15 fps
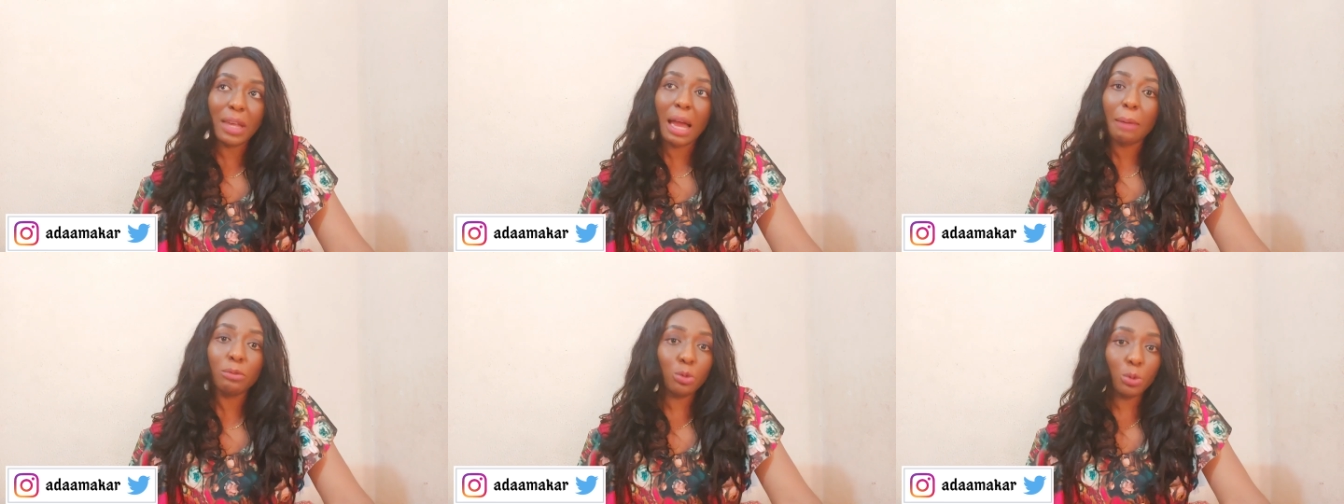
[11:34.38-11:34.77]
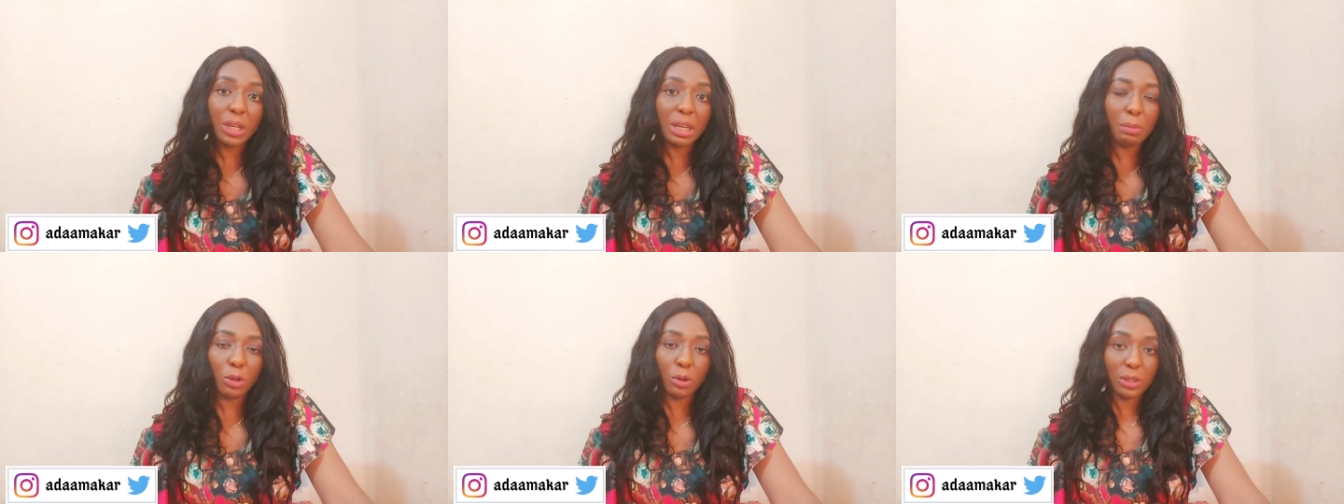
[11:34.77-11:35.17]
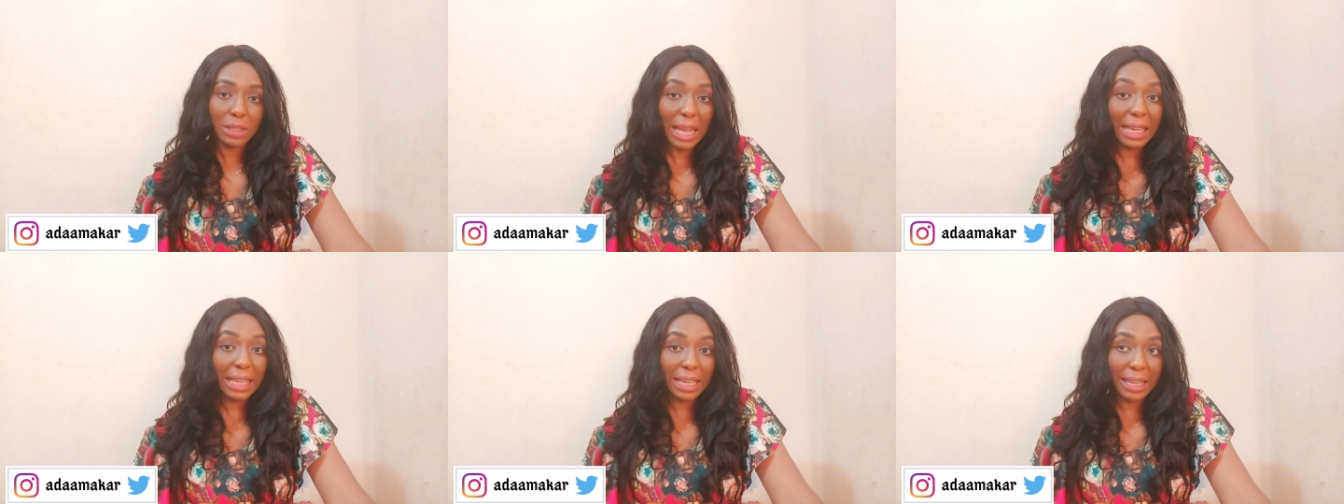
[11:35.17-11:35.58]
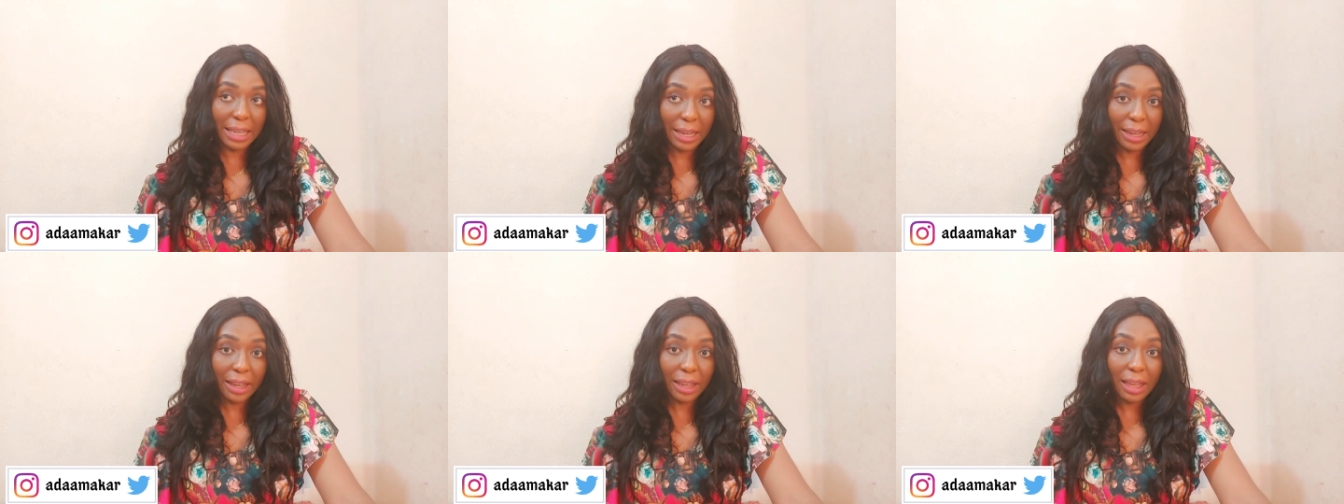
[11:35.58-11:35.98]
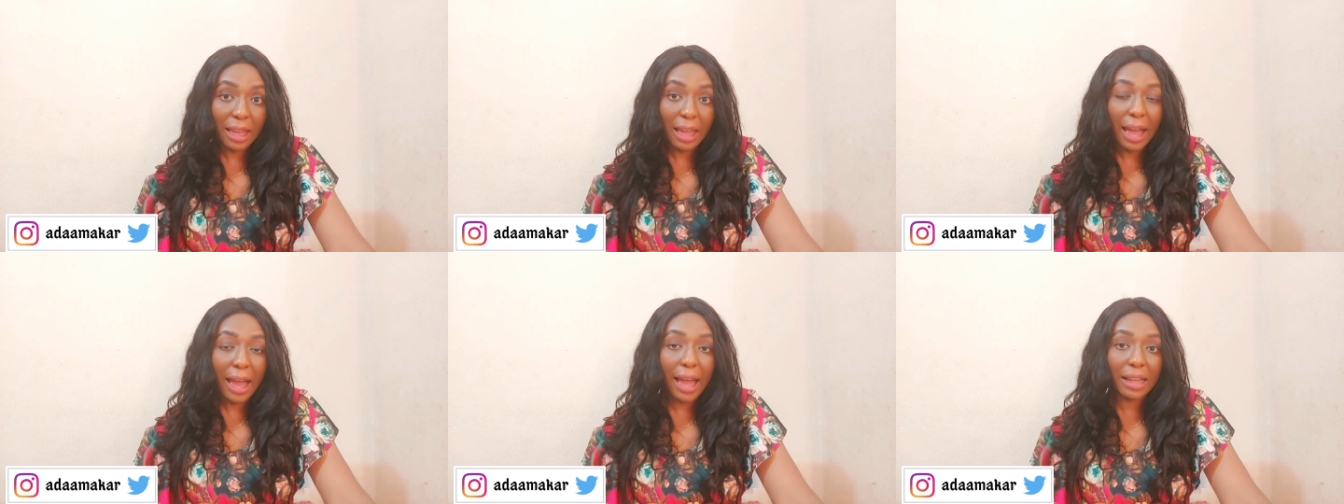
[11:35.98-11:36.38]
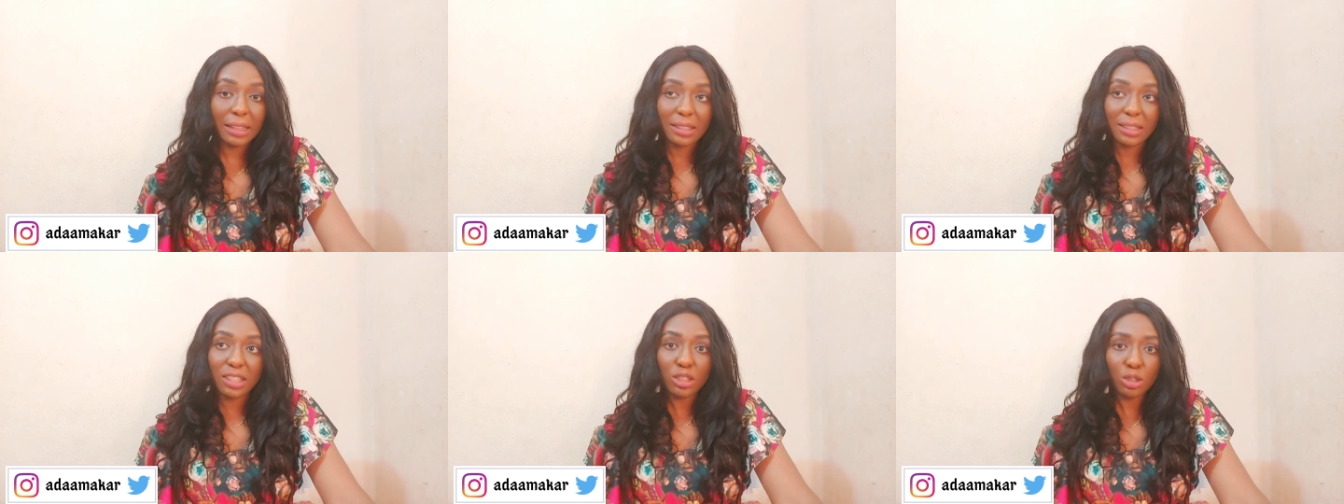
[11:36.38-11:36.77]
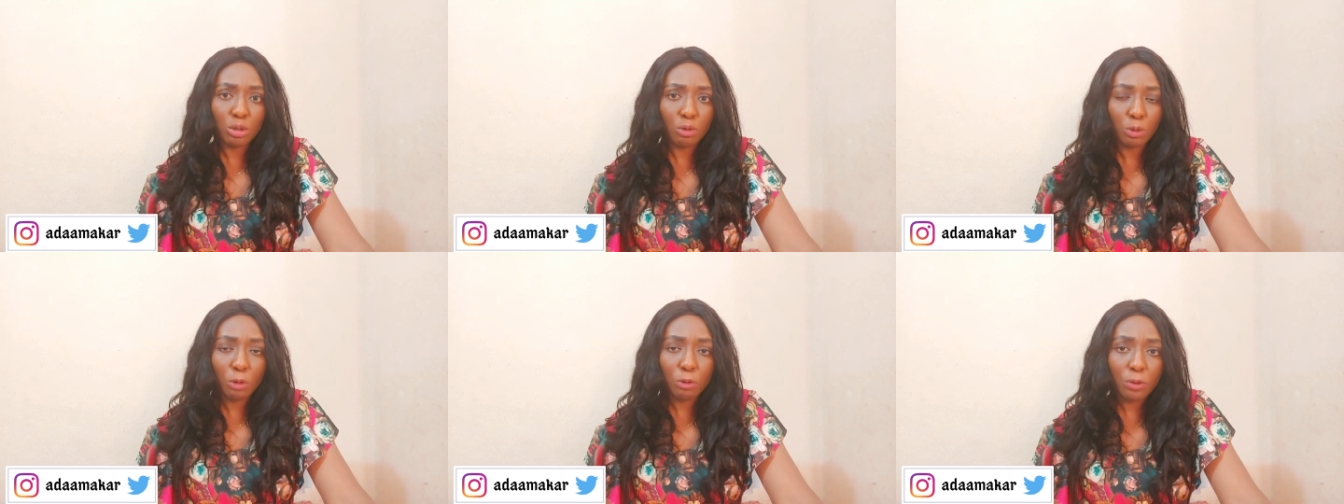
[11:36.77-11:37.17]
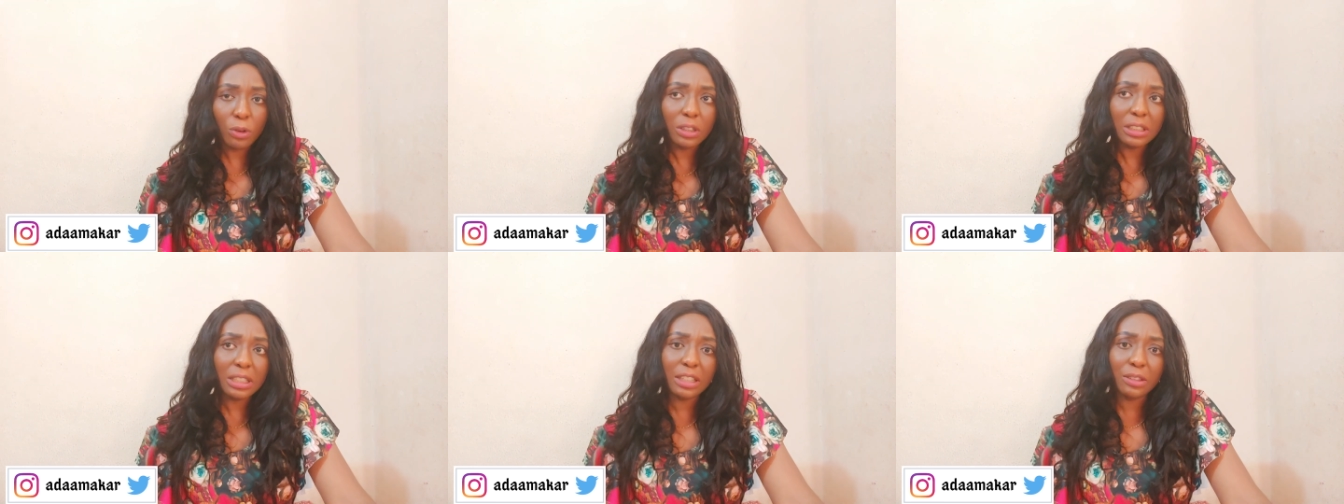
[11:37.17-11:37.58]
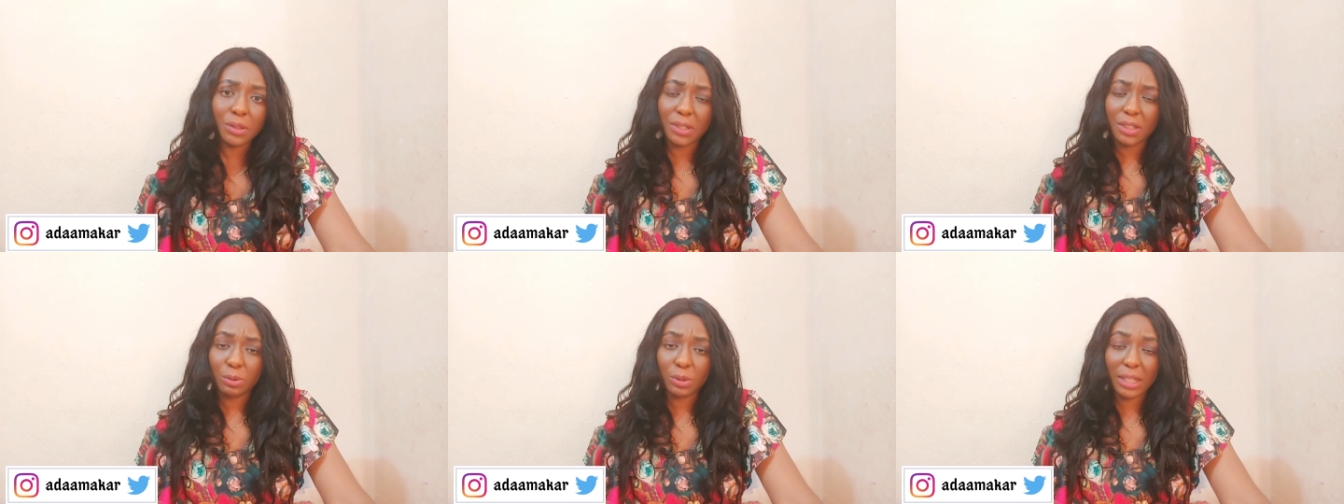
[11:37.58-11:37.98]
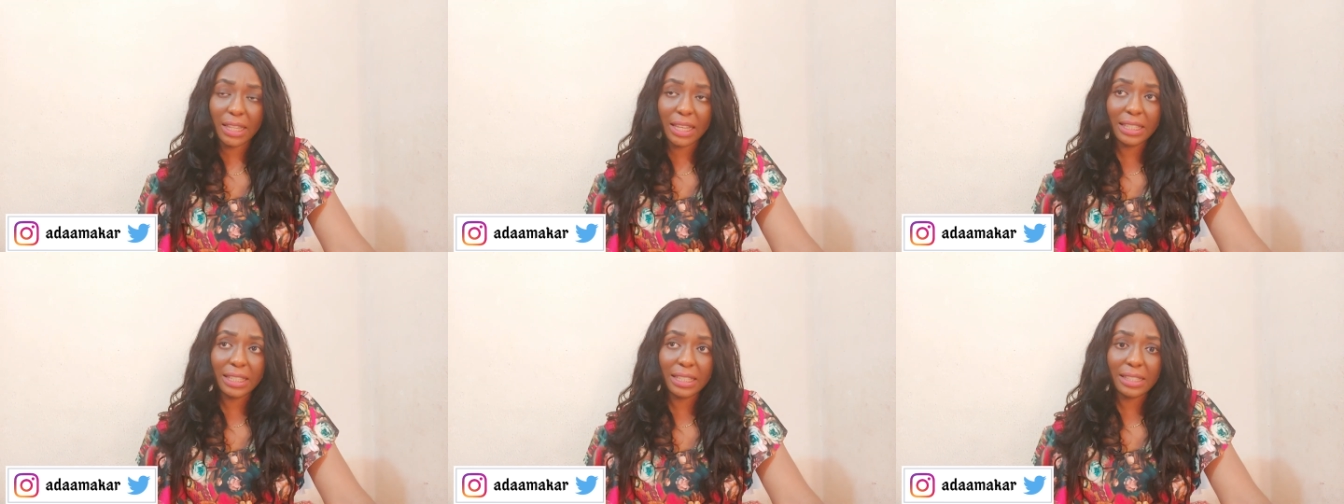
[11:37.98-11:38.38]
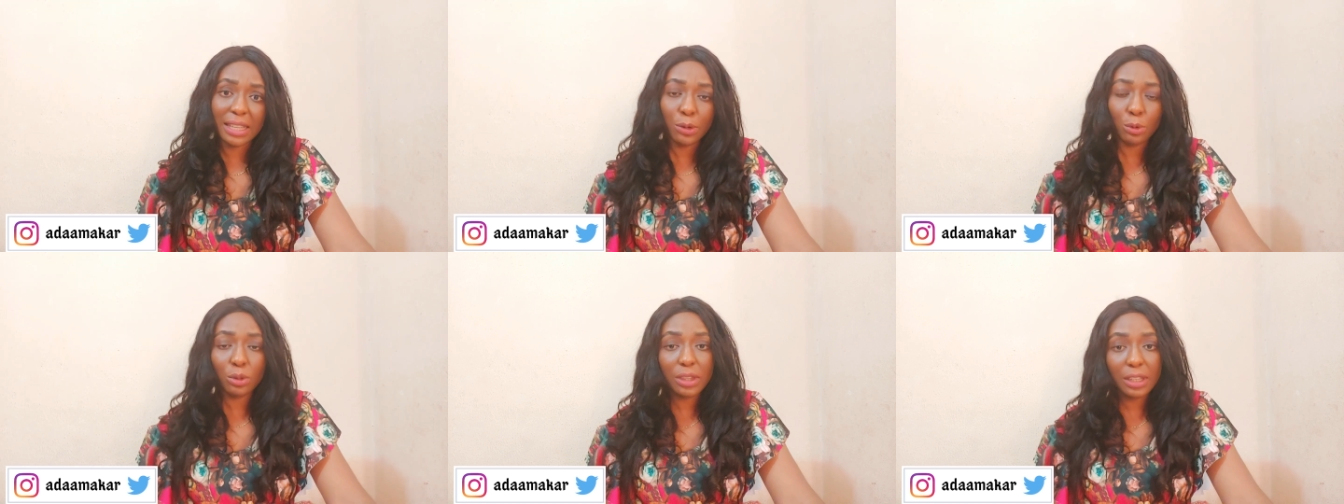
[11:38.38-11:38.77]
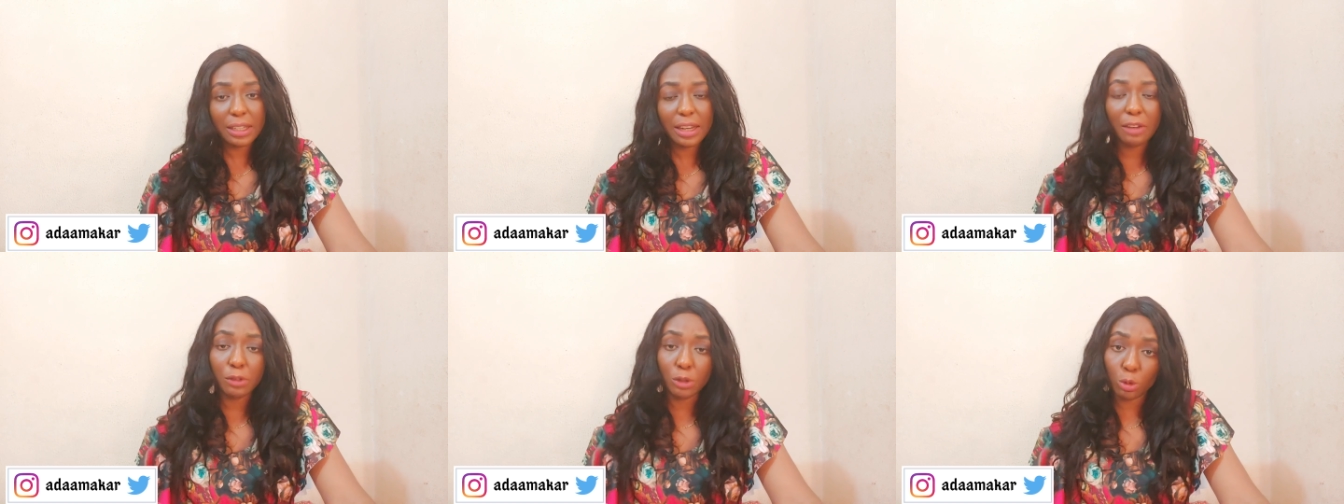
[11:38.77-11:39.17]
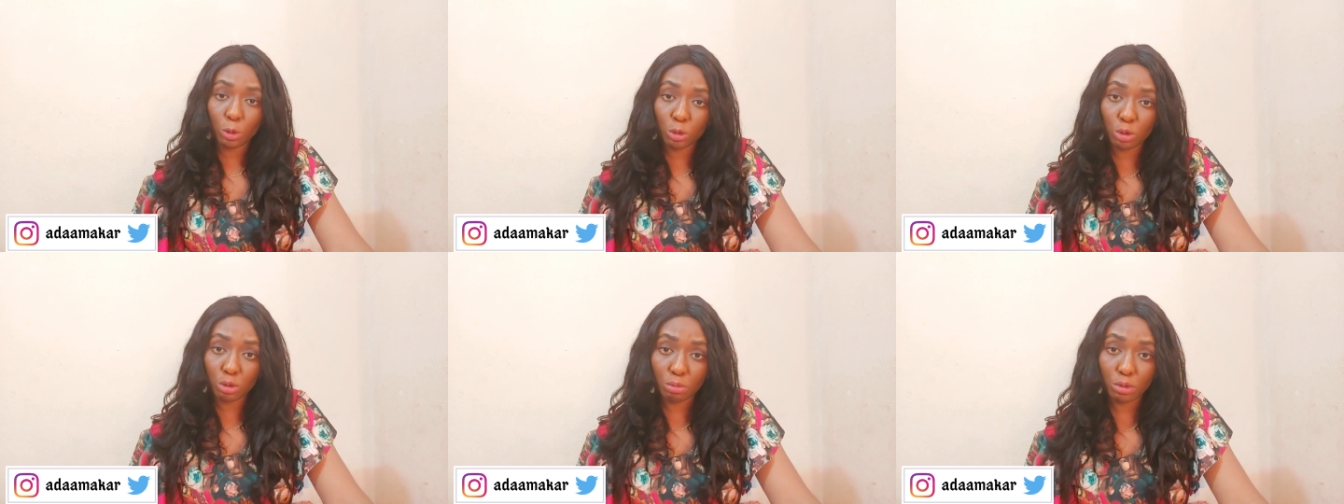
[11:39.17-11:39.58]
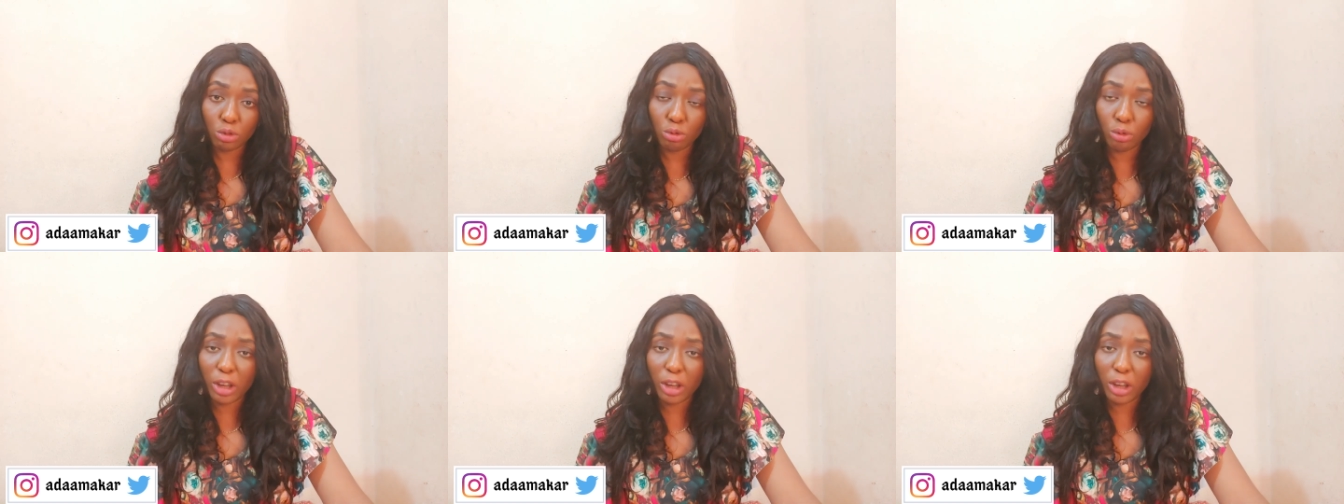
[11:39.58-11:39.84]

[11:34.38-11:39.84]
doing it because I care. And since you've not fallen ill since we started dating, I don't think that result should be true.